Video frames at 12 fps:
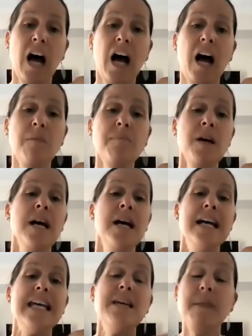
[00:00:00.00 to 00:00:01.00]
Um,
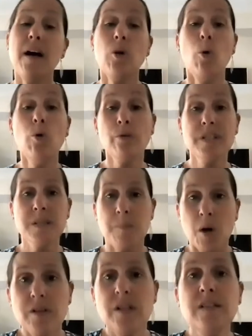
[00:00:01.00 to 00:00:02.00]
email
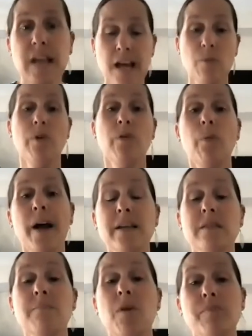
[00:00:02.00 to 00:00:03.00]
autoresponders, hey, we're away
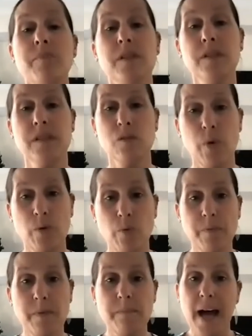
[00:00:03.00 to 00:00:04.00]
at the moment. This is when
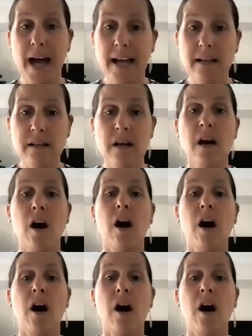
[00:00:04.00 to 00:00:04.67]
we'll be back.